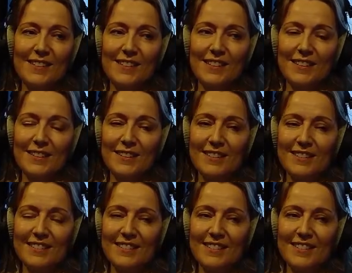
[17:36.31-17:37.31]

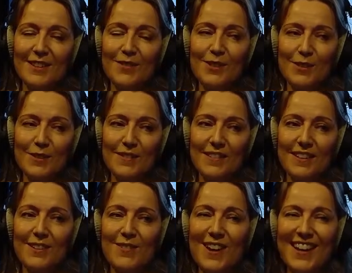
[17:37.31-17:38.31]

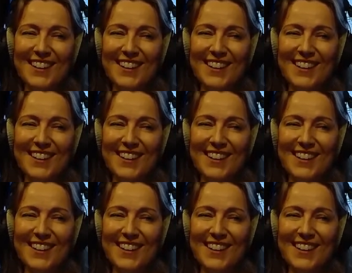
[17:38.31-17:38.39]
kind of